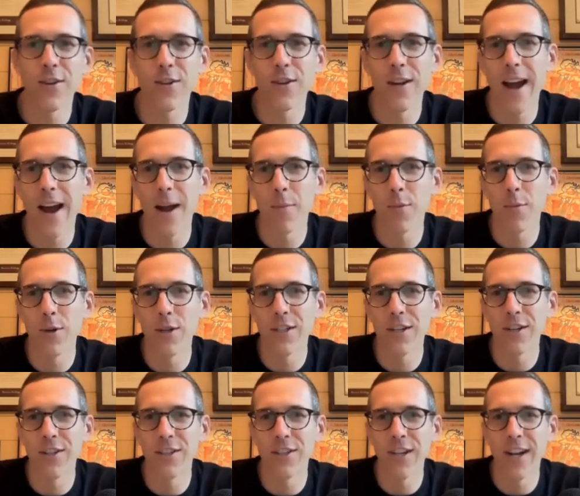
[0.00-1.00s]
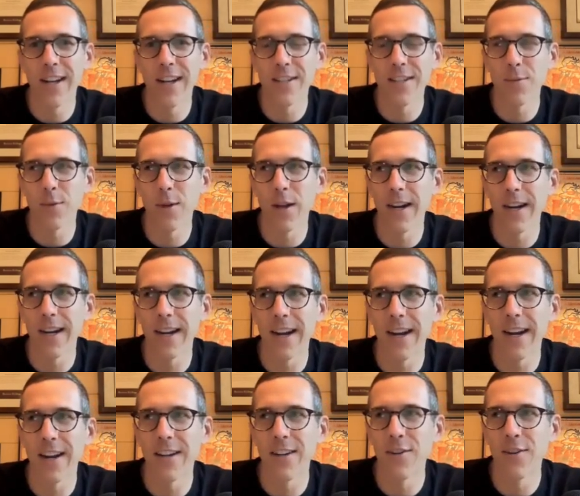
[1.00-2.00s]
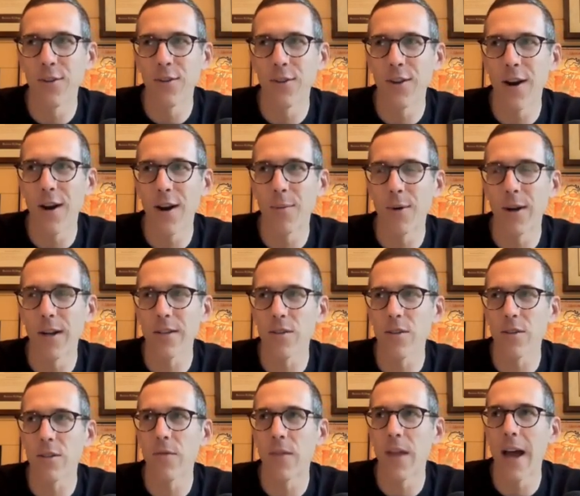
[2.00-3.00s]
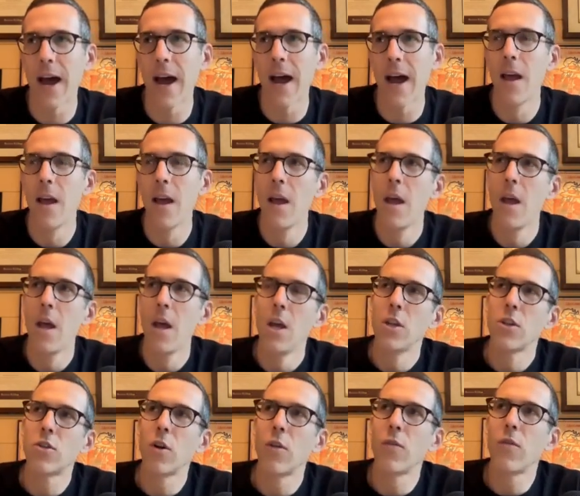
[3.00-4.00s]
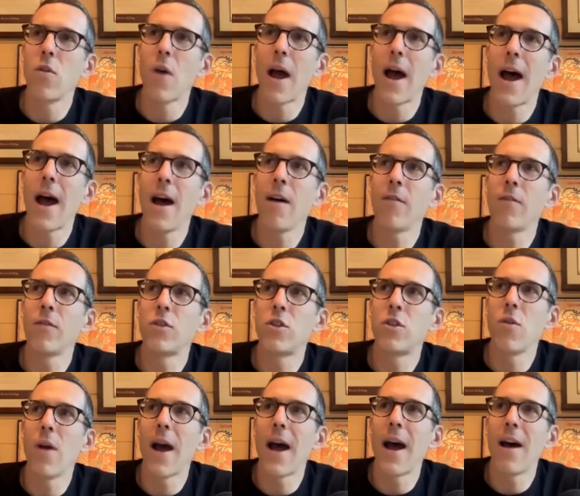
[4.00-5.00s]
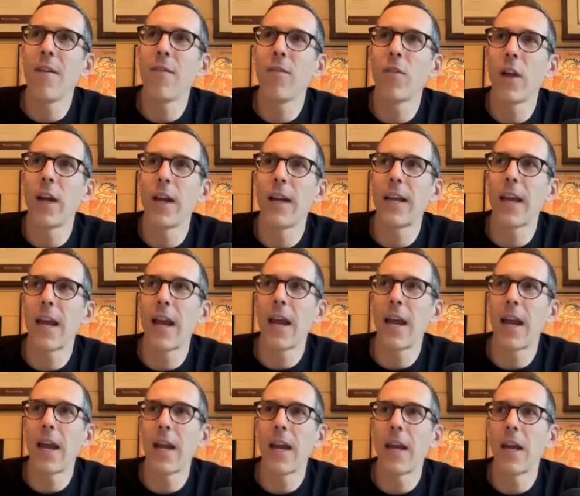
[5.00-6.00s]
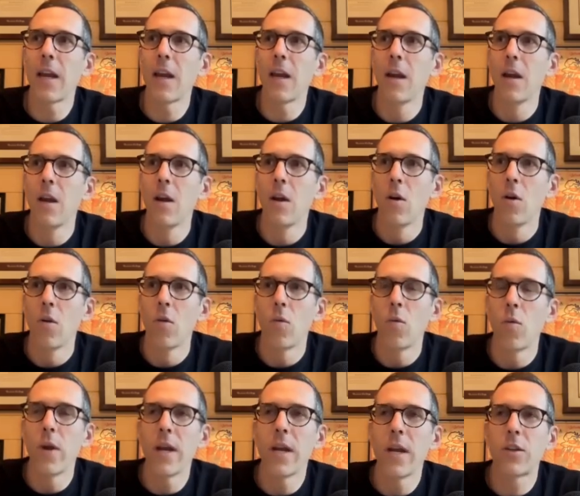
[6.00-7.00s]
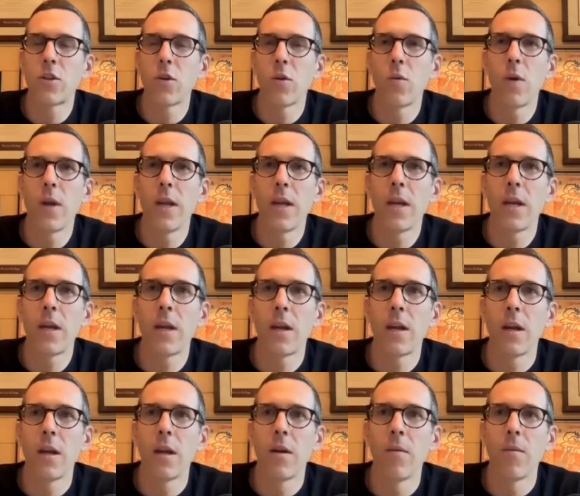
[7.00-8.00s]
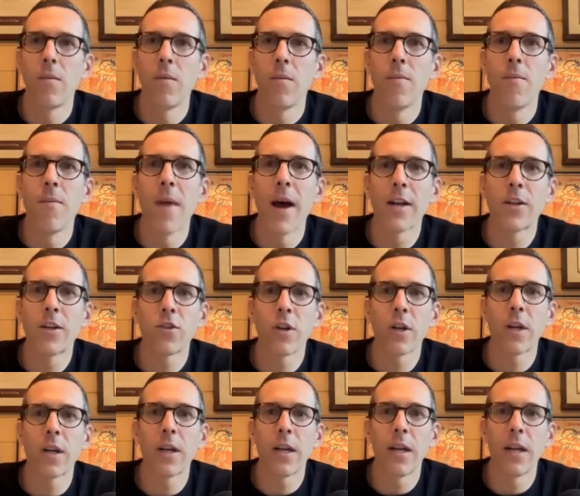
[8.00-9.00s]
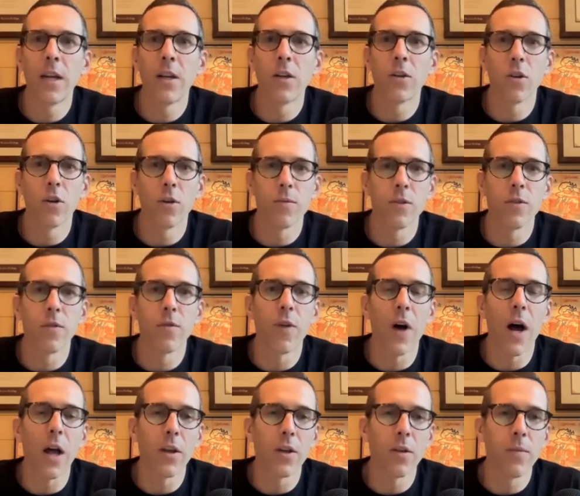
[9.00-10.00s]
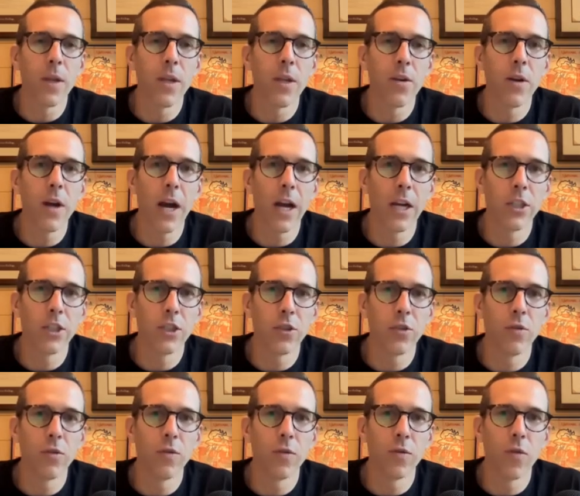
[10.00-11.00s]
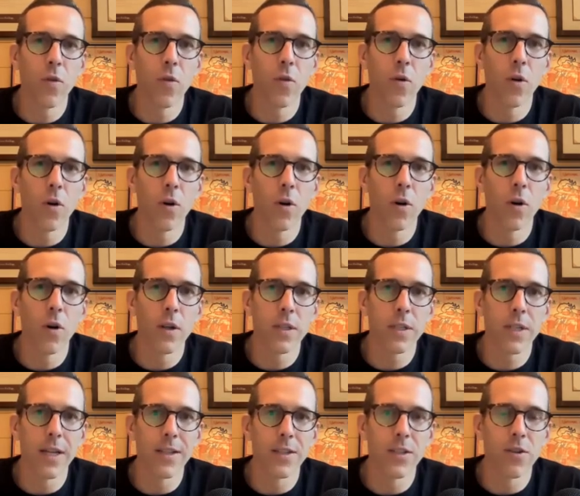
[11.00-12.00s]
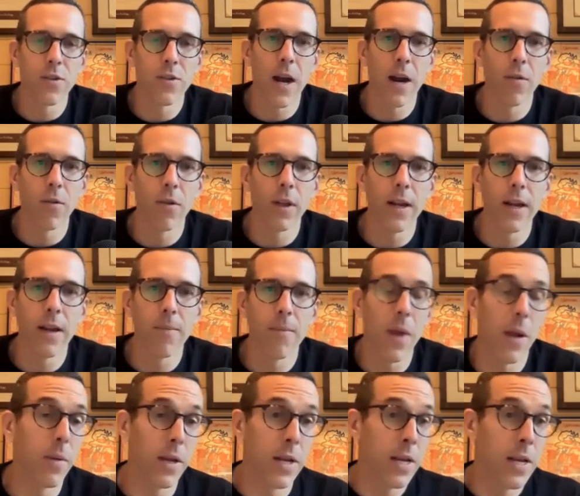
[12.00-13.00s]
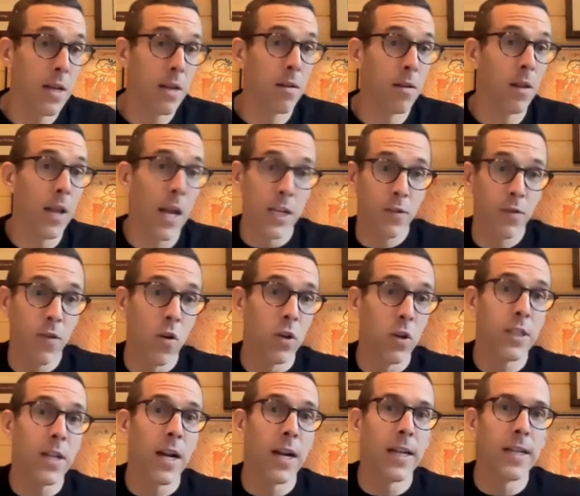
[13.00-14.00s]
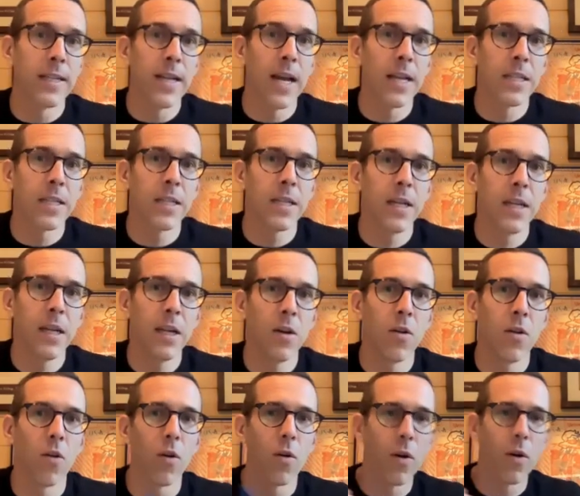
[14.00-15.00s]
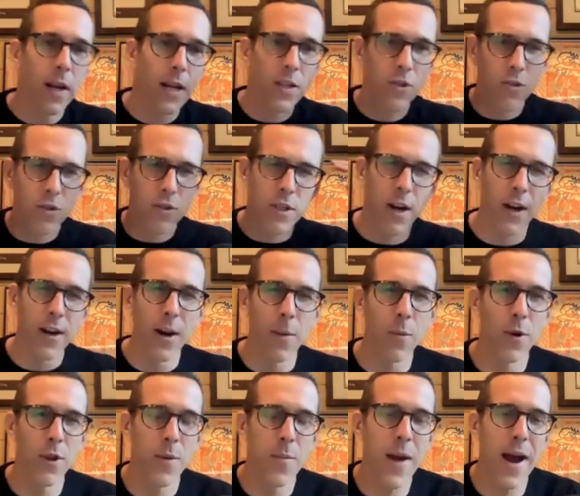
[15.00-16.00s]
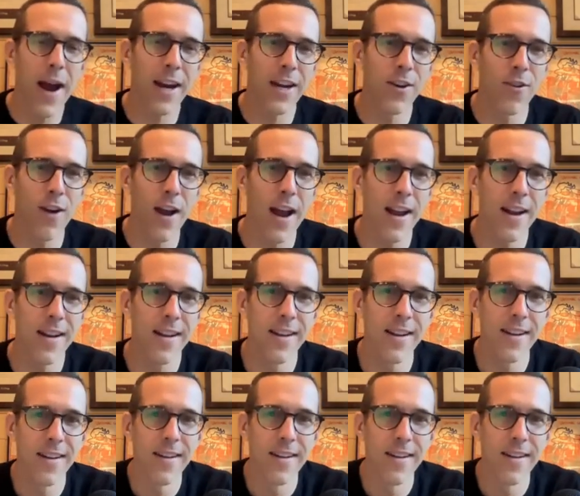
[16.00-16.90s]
So yeah, I appreciate you shining some light on kind of your thought process of that. So if you have, do you have like a week to week metric in terms of volume that you guys shoot for, since you're not really maybe less focused on intensity? Or is there a number in the back of your head?